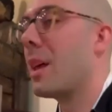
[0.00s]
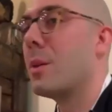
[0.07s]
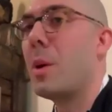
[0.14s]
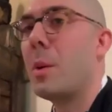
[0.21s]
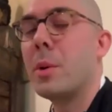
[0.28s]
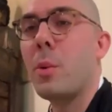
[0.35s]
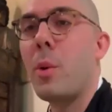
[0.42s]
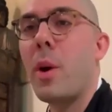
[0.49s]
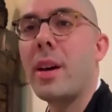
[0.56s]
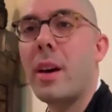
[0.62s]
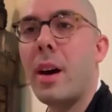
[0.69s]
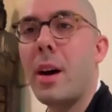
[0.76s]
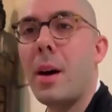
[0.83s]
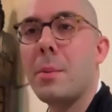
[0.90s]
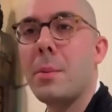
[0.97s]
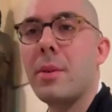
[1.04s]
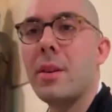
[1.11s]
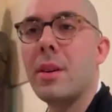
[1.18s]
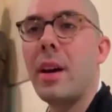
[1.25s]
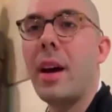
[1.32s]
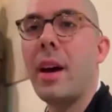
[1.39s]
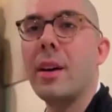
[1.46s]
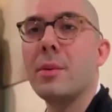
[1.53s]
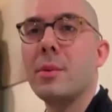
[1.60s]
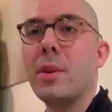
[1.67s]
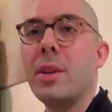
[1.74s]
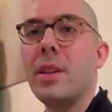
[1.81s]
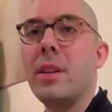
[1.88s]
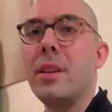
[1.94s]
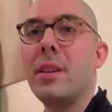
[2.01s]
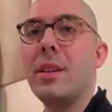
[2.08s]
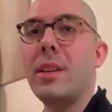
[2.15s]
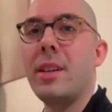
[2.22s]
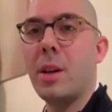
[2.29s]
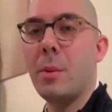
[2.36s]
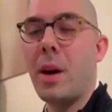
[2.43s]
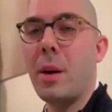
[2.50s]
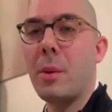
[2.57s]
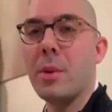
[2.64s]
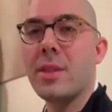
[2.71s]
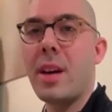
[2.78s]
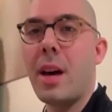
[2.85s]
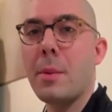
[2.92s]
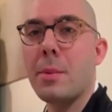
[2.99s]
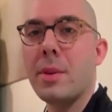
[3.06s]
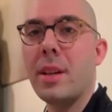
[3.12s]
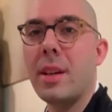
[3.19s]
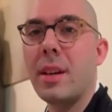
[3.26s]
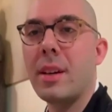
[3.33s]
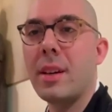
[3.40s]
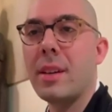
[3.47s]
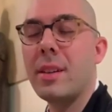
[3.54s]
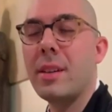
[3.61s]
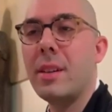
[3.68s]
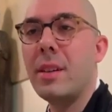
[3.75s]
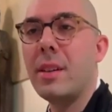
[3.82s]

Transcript: When we wake up and we hear about what's happening